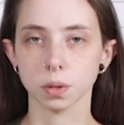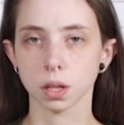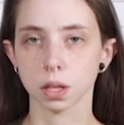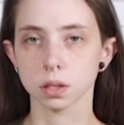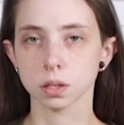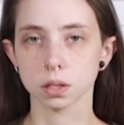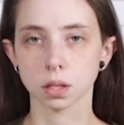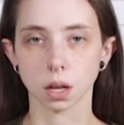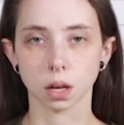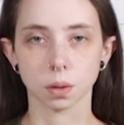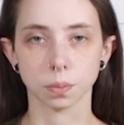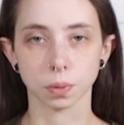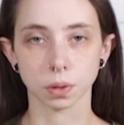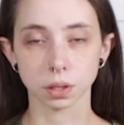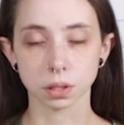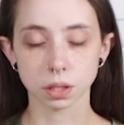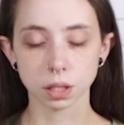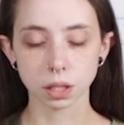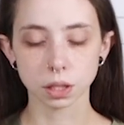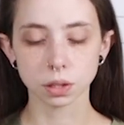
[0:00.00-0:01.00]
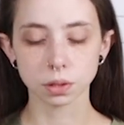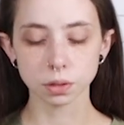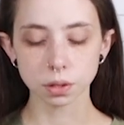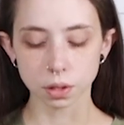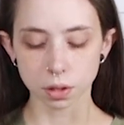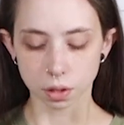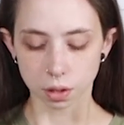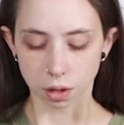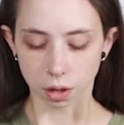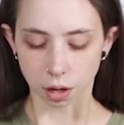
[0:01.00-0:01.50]
but that's not a big deal.
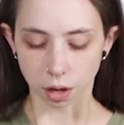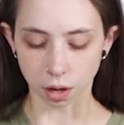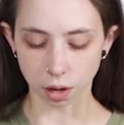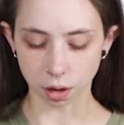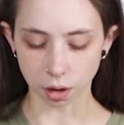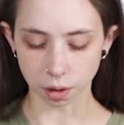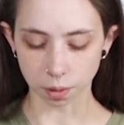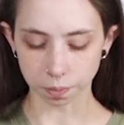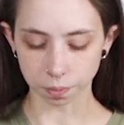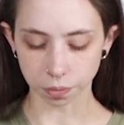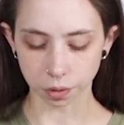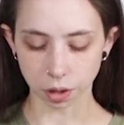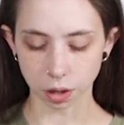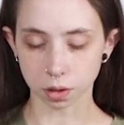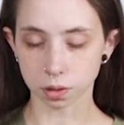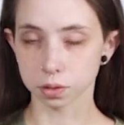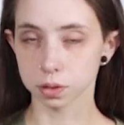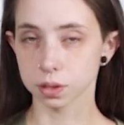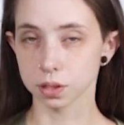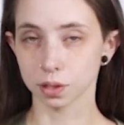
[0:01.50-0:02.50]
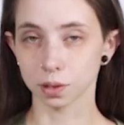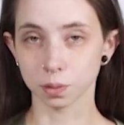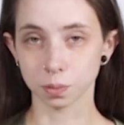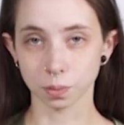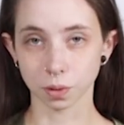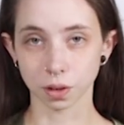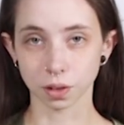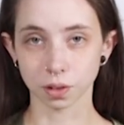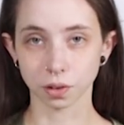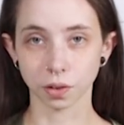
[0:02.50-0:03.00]
Um, it'll still
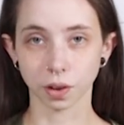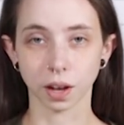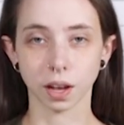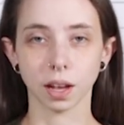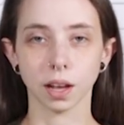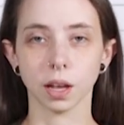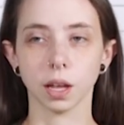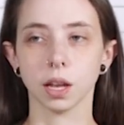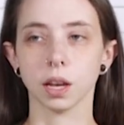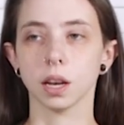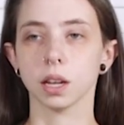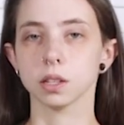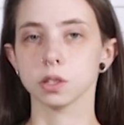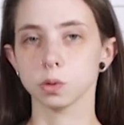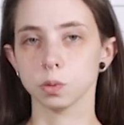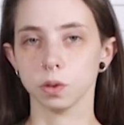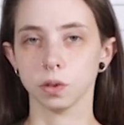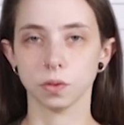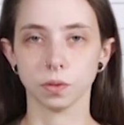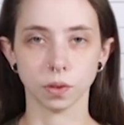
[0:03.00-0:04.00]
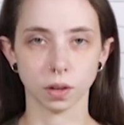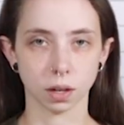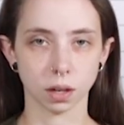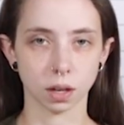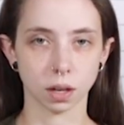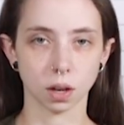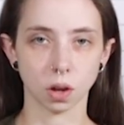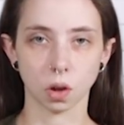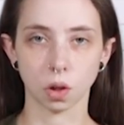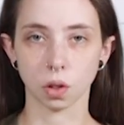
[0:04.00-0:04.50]
work great and as we
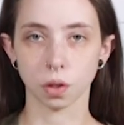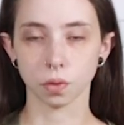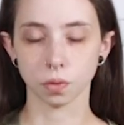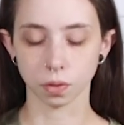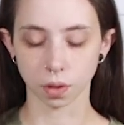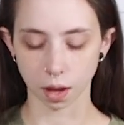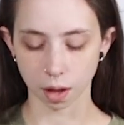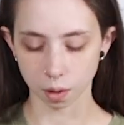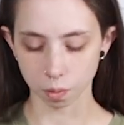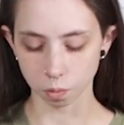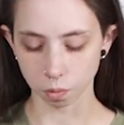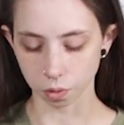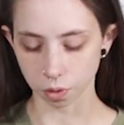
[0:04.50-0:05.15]
feed it, all of that